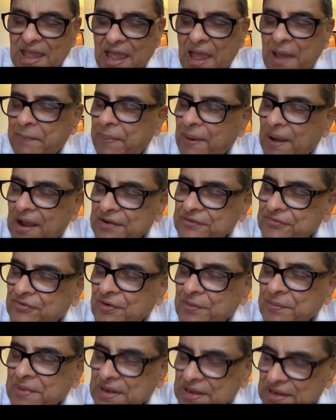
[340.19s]
Apart
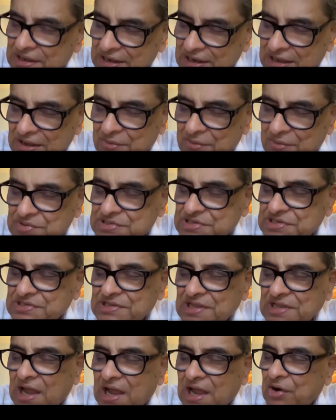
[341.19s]
from India, which
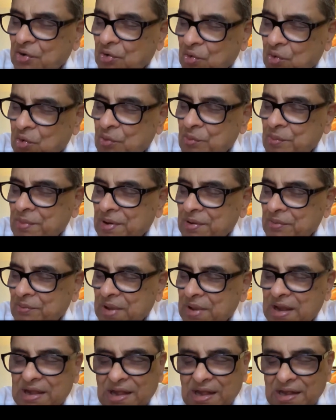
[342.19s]
is our home and
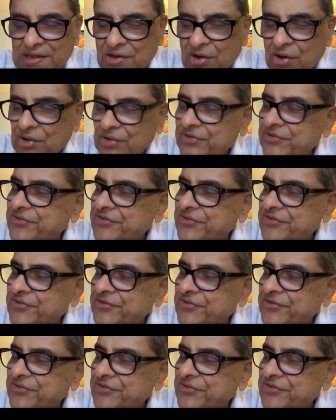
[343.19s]
where it all